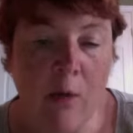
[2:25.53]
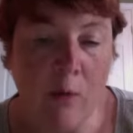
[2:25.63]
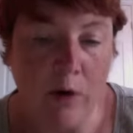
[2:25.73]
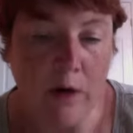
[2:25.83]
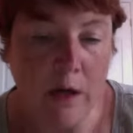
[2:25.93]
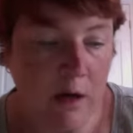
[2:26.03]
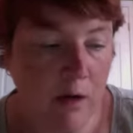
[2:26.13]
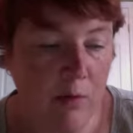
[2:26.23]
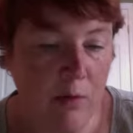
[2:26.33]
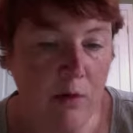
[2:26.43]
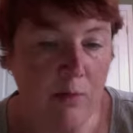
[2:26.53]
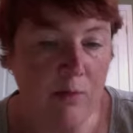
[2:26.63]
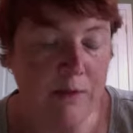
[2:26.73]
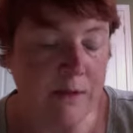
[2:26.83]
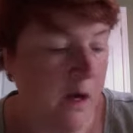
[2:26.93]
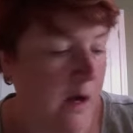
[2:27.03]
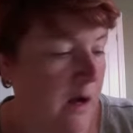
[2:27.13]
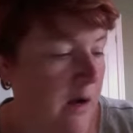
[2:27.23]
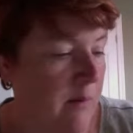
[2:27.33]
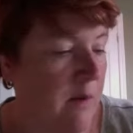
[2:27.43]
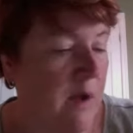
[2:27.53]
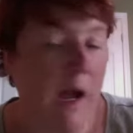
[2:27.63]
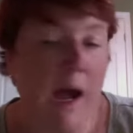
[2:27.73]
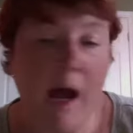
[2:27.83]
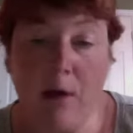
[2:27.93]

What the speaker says: working in groups, how